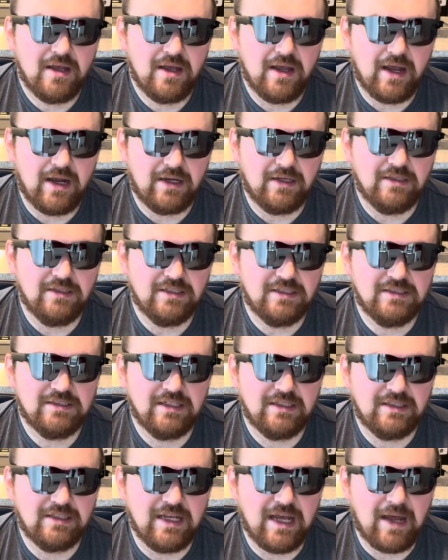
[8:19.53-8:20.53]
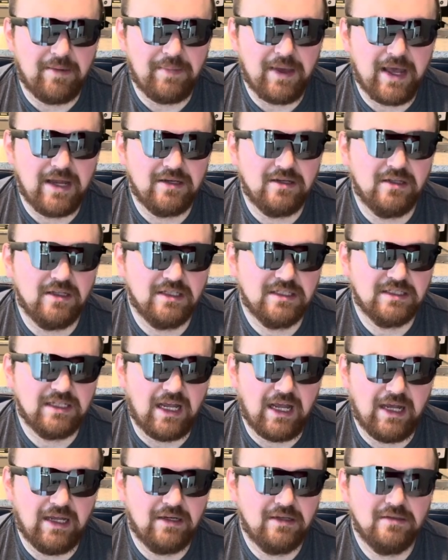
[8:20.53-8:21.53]
I can just set the iPad to the
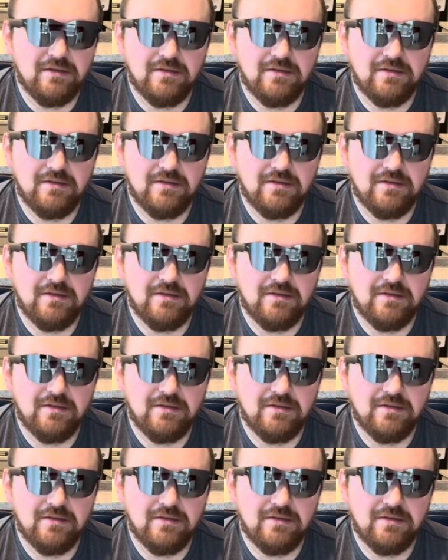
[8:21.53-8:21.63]
side.